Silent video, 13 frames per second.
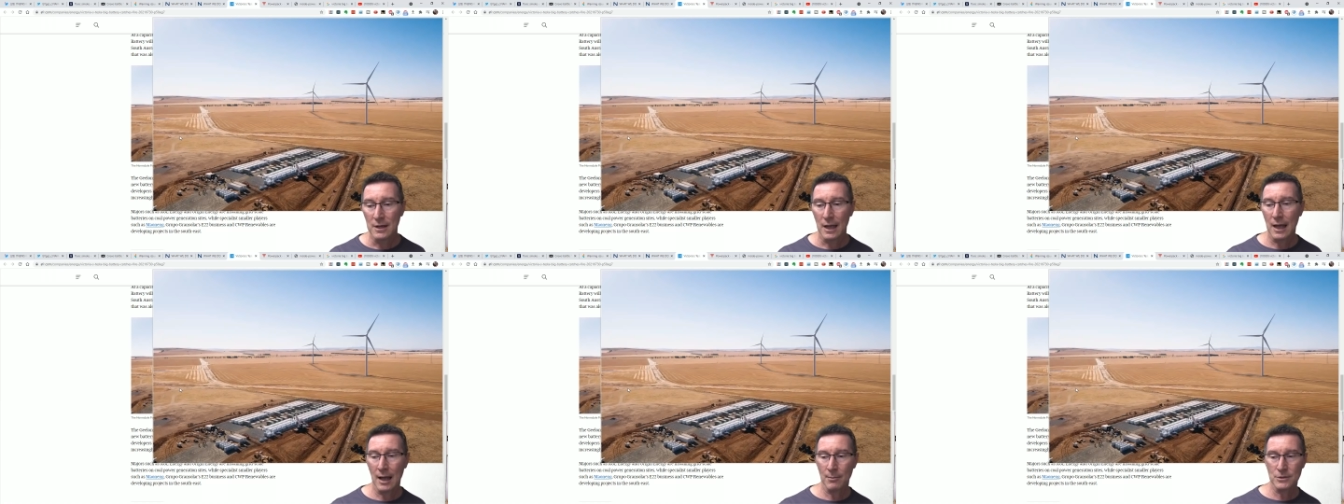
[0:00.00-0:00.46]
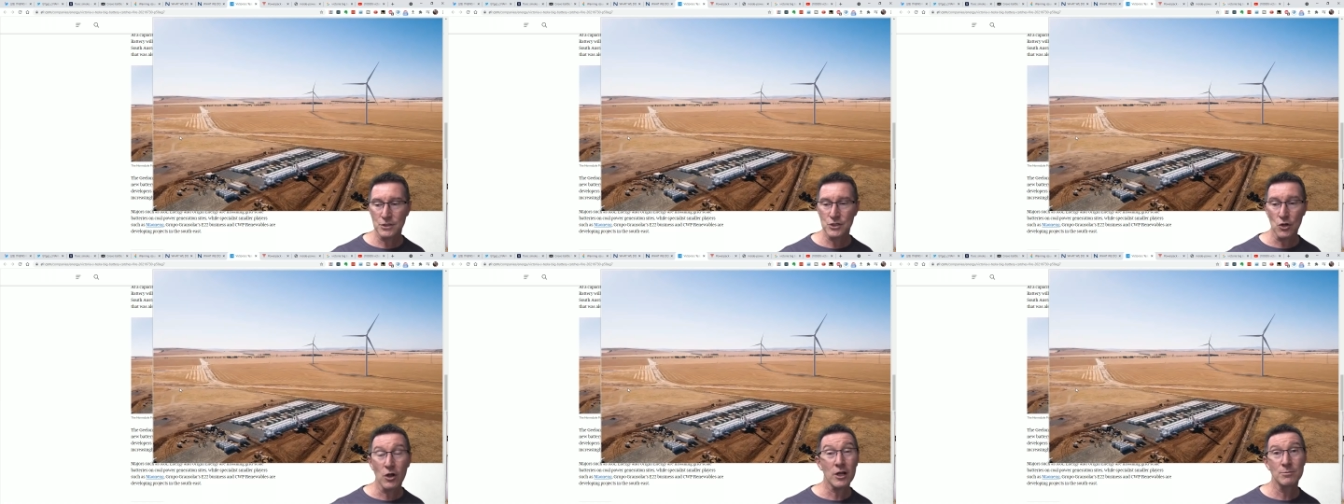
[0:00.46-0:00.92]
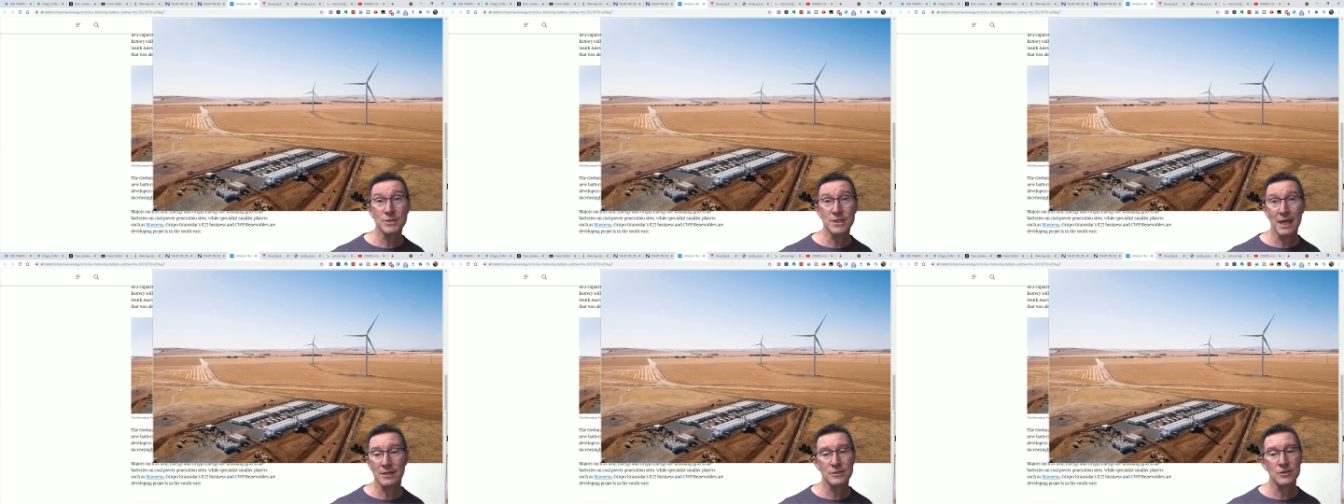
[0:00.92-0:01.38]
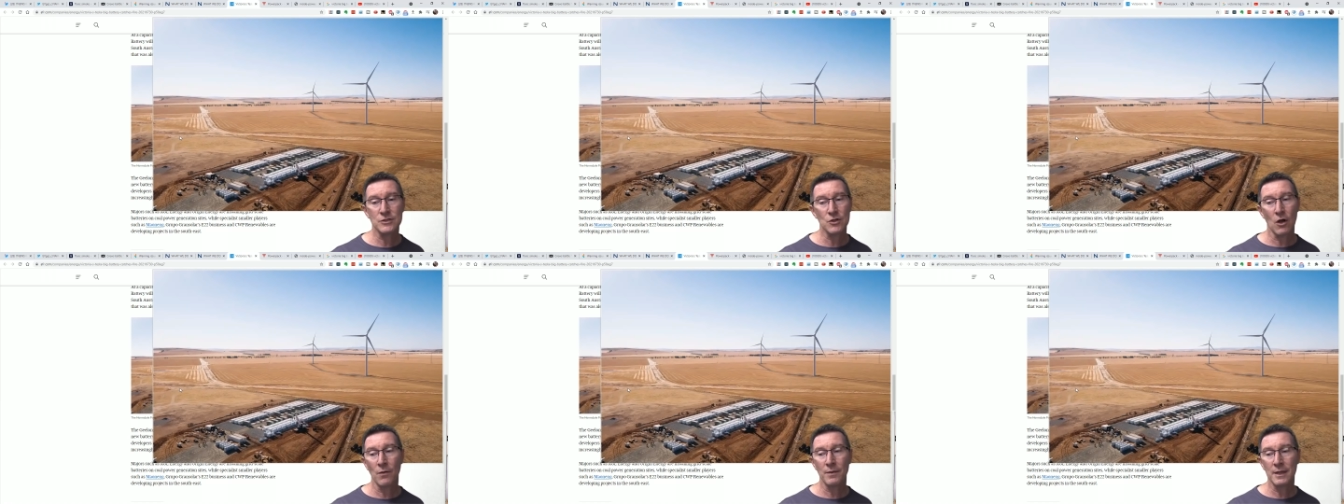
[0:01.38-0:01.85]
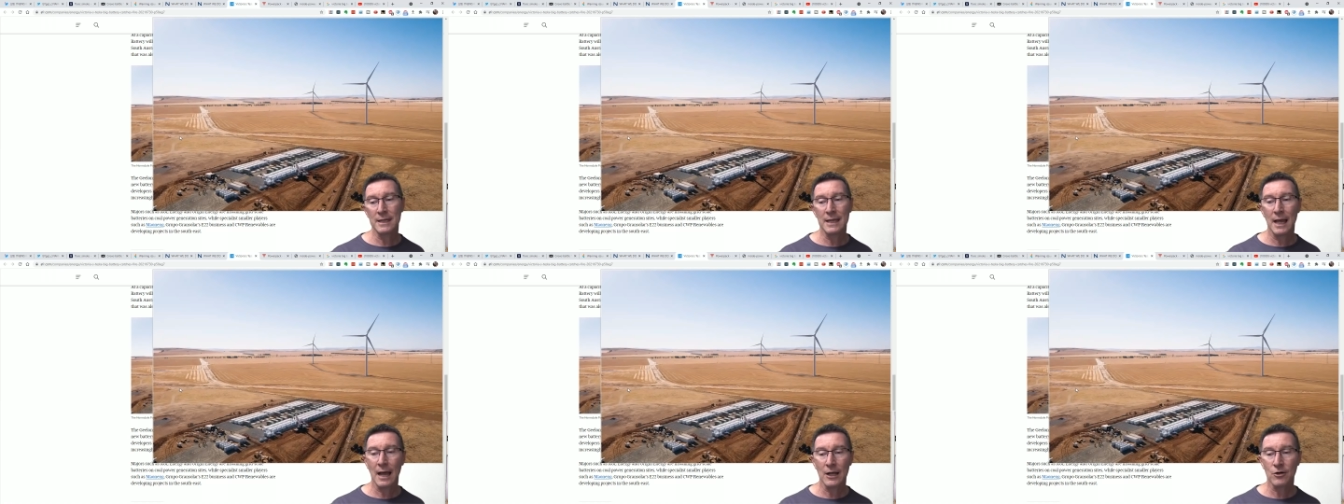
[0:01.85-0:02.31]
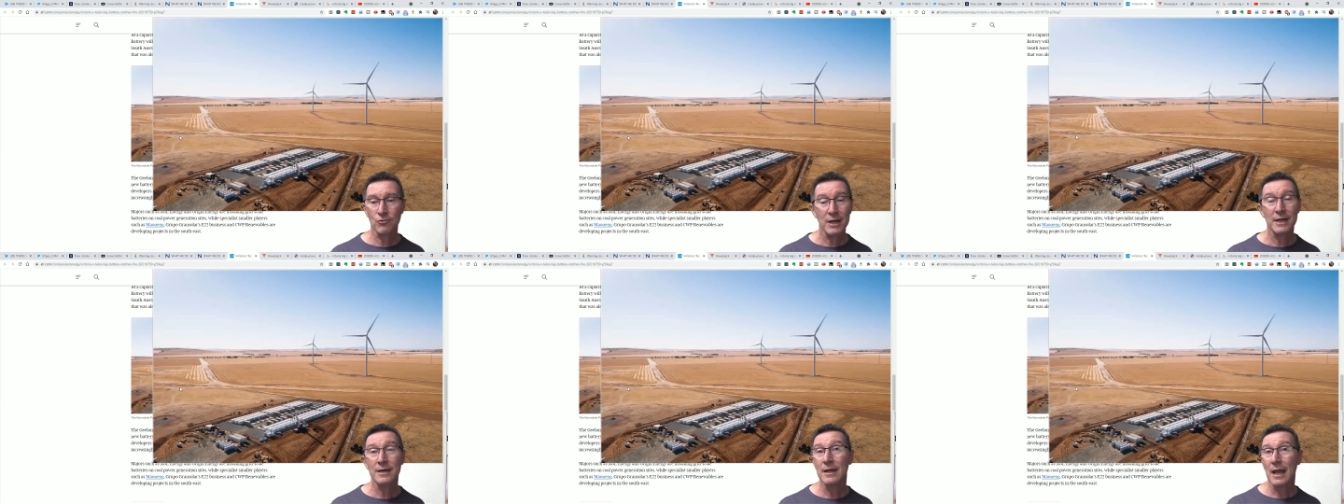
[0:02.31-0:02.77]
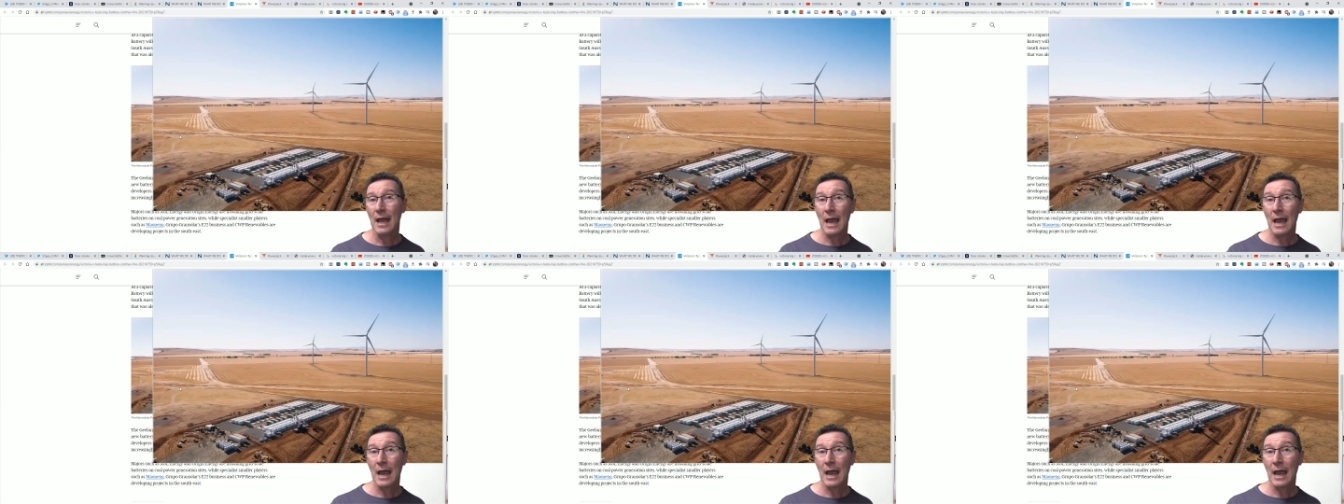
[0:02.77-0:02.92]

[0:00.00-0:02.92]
um, circumstances on the uh, grid,